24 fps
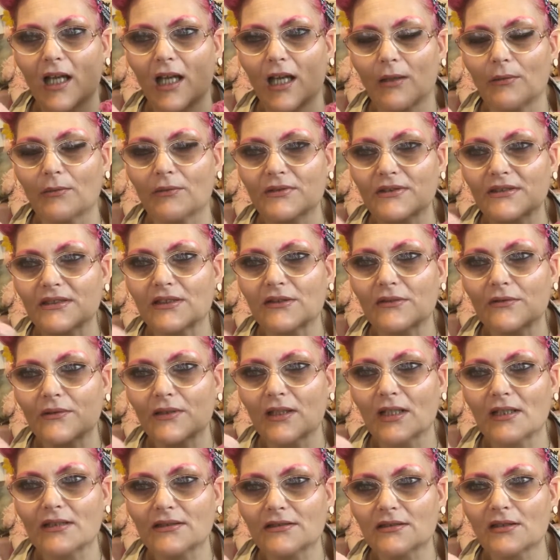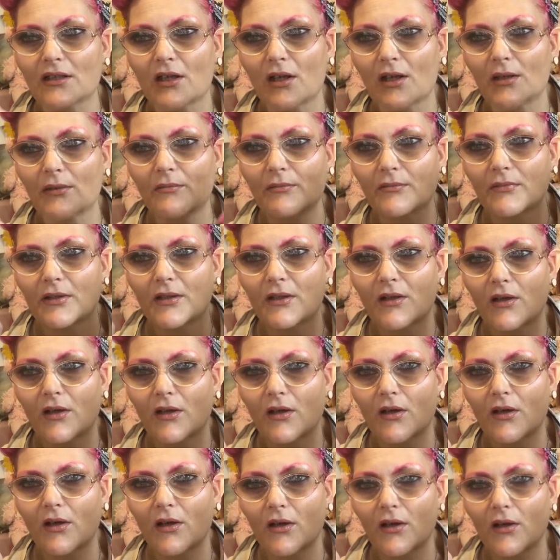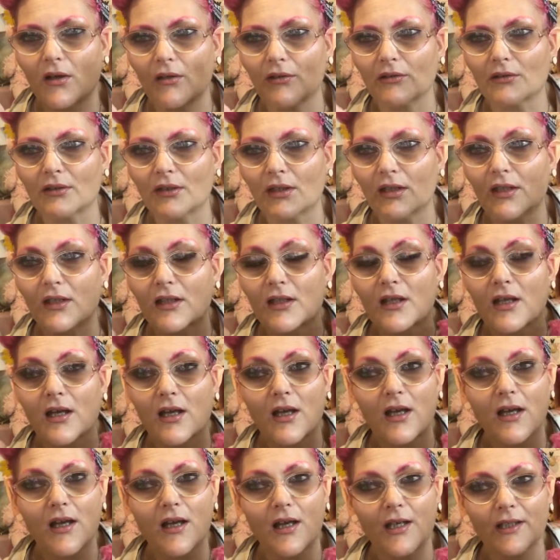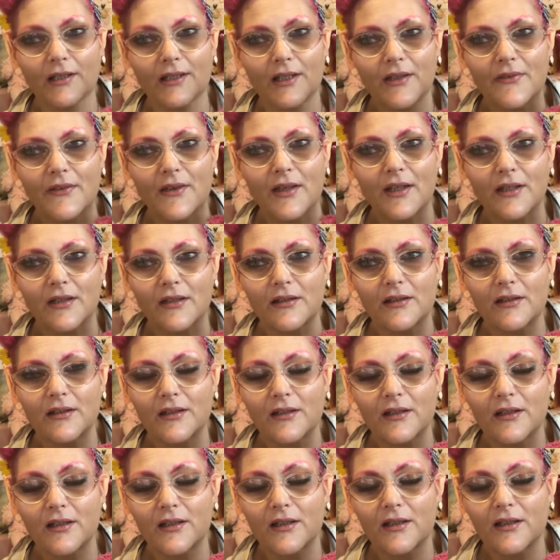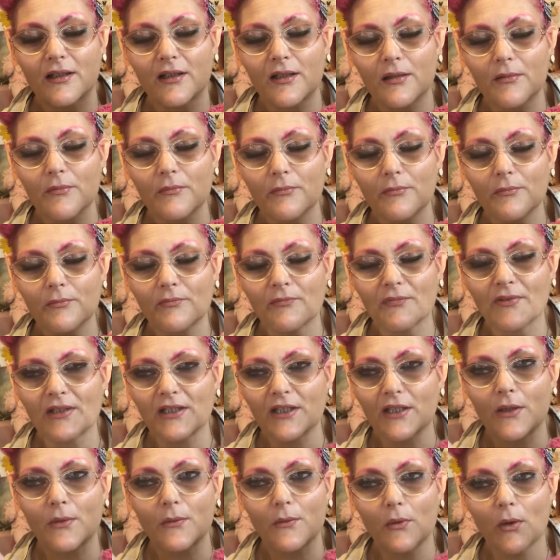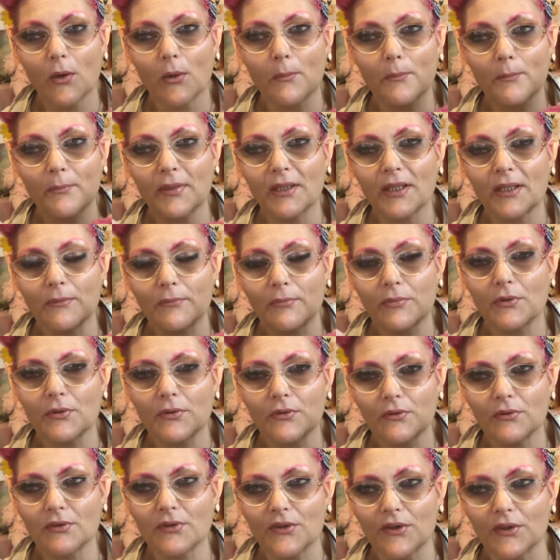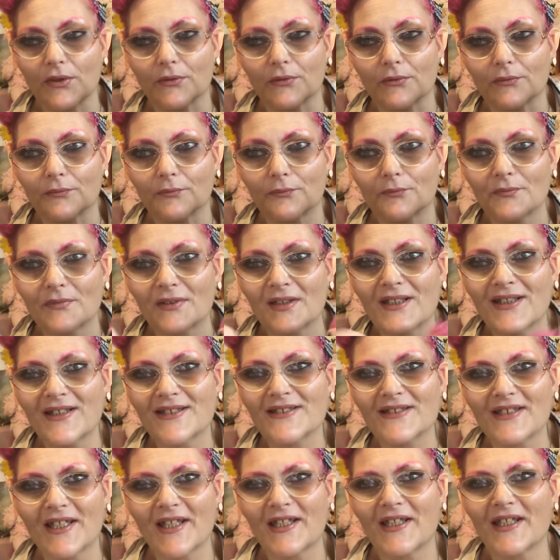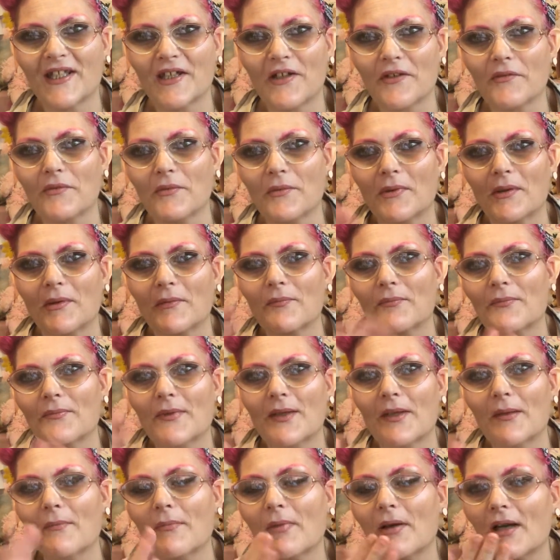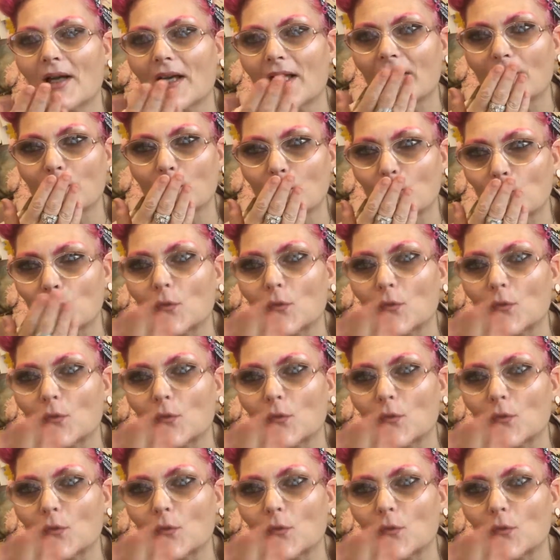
And we'll see you next time on another video on Pink Poodle 2. Take care, everyone. Bye.